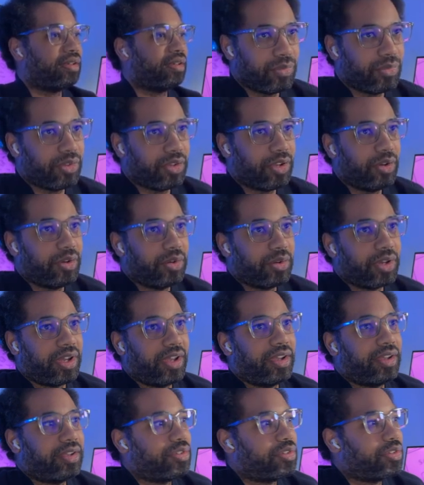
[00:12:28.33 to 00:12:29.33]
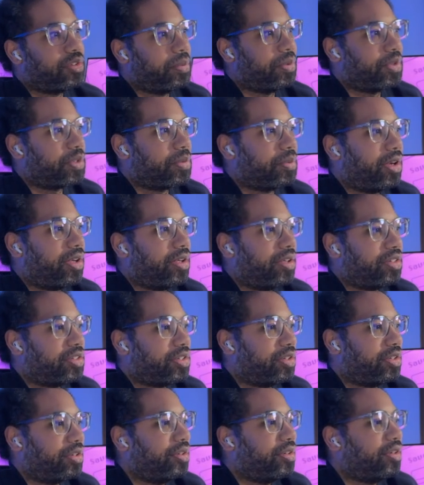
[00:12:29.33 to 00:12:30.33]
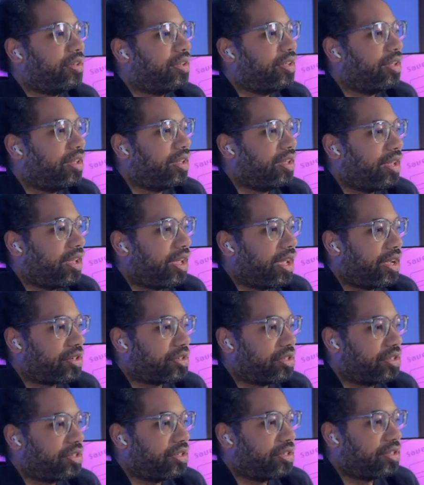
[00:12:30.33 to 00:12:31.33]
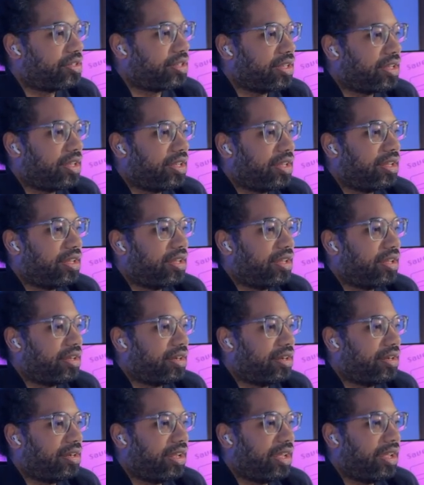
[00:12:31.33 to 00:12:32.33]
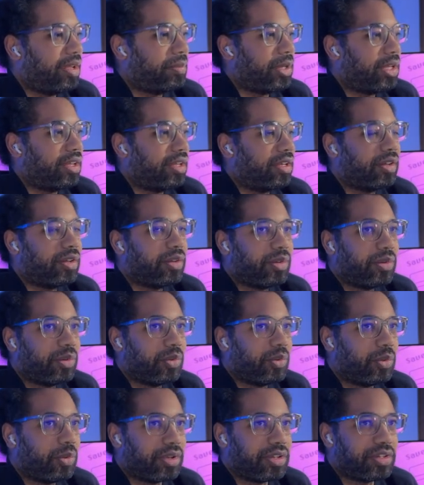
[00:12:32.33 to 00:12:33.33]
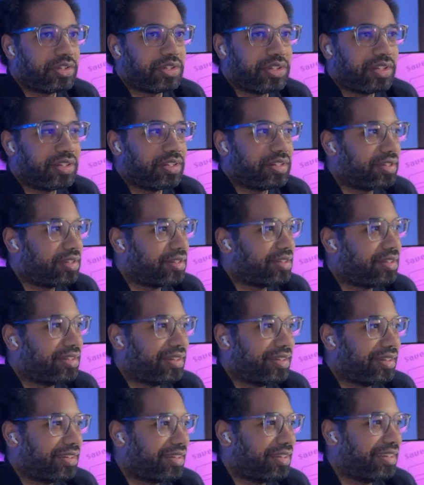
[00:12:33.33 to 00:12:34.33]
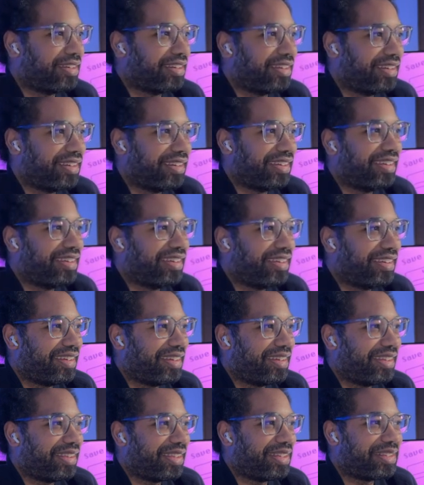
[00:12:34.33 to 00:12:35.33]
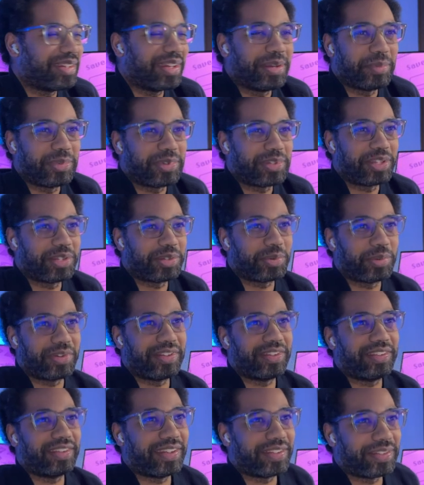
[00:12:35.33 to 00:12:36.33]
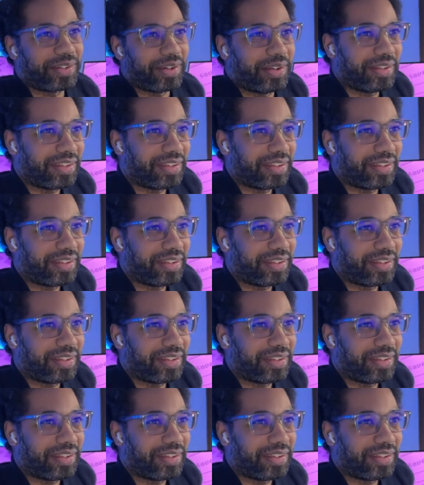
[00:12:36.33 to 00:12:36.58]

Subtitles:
Okay, super small issue. Actually, just the naming was just the same as this one, that's all.